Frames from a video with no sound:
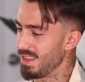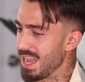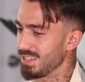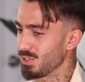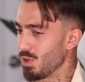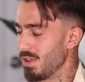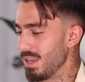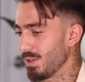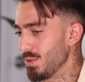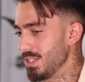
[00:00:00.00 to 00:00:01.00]
Yeah, so
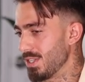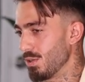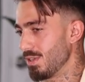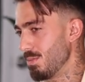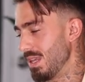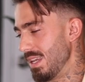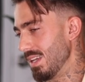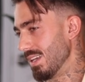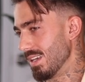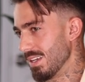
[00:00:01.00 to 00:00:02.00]
Nick reached out to
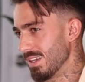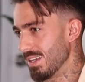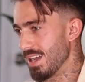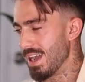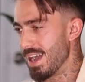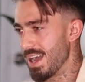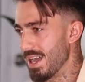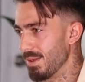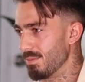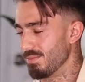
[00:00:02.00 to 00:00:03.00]
me
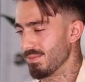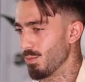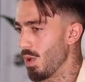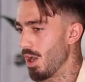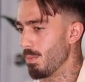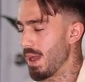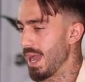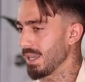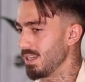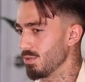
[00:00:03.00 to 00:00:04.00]
a while
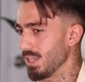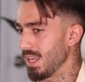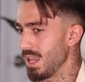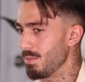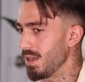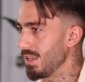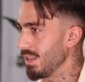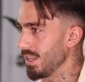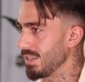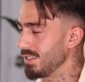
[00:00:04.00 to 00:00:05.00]
back, and he was like, hey buddy,
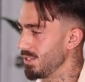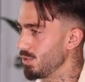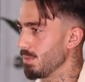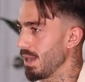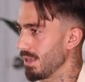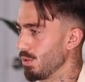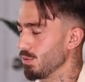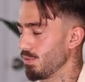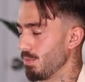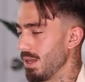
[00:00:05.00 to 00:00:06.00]
like, because he used to buy
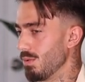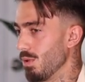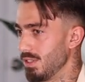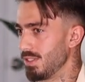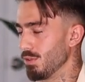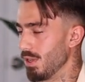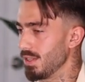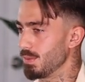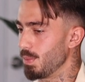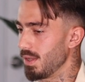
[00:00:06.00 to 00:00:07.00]
clothes for me, well, he still
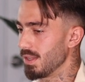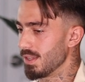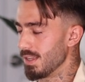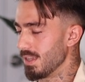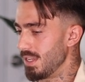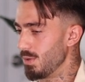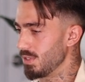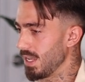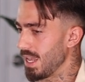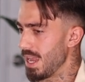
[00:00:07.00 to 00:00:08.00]
does, but he
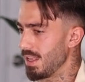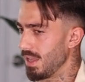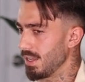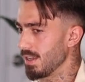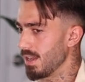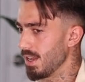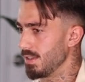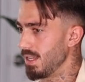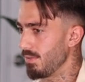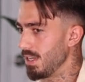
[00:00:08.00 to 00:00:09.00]
was like, hey, like
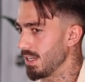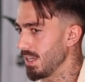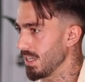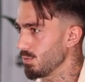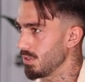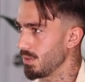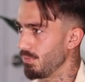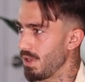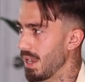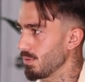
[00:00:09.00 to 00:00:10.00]
do you have any connects with some
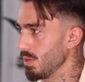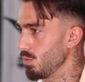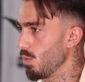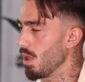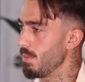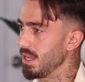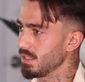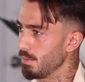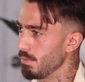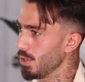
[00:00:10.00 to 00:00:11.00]
factories? We want to make
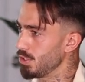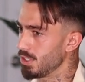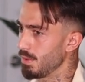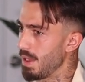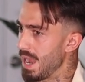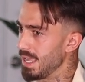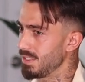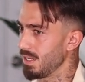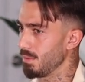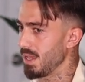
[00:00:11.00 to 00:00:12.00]
some merch, some hats. And I'm